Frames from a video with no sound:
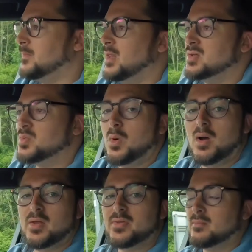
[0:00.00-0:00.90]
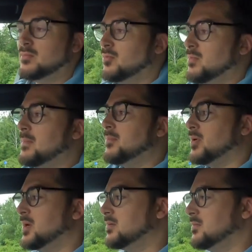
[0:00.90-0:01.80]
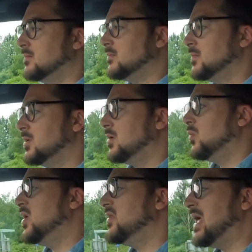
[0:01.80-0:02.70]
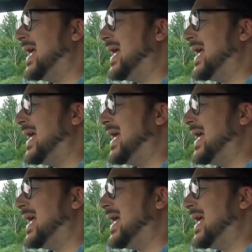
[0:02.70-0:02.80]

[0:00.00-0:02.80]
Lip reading: It's worth remembering with